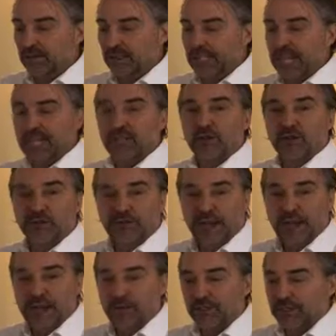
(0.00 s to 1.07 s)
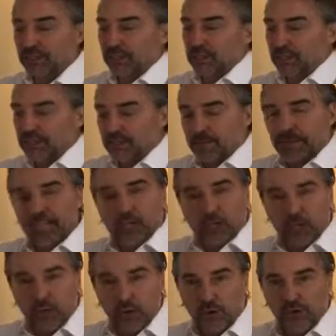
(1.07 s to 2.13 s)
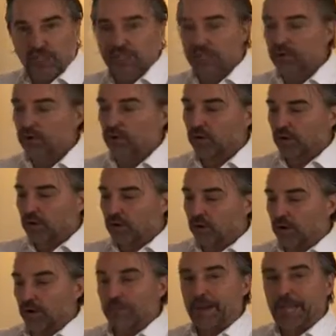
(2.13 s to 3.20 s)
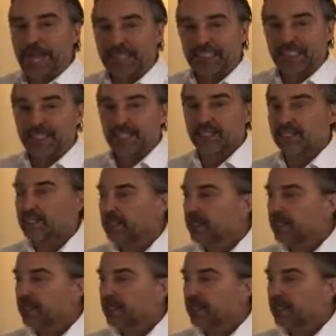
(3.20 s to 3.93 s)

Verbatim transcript: natural fibers and use it to make clothing or, or a basket